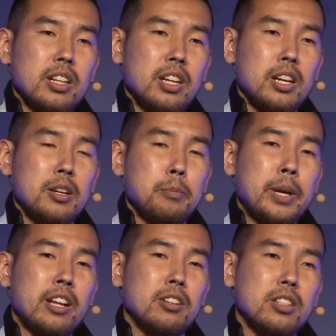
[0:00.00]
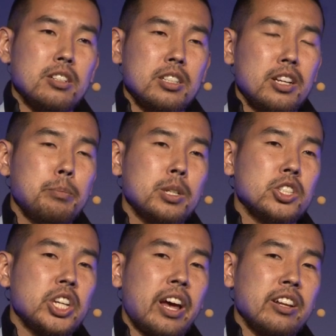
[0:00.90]
battle, an uphill
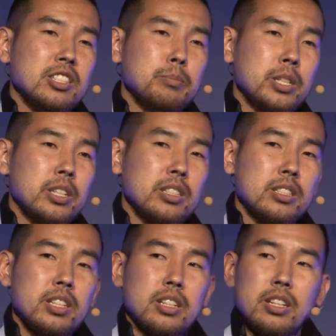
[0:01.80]
challenge, because